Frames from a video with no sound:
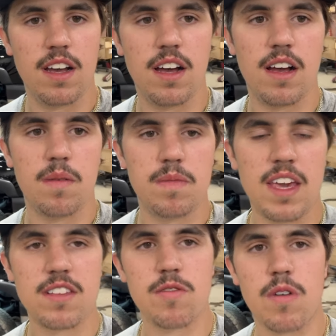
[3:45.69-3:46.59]
Um,
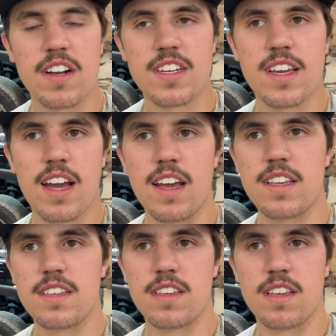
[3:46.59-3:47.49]
thanks for watching,
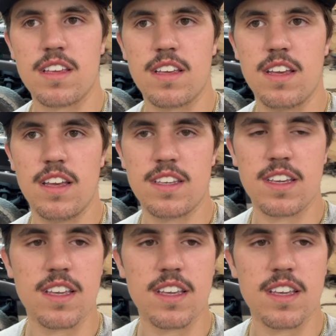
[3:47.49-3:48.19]
guys. See you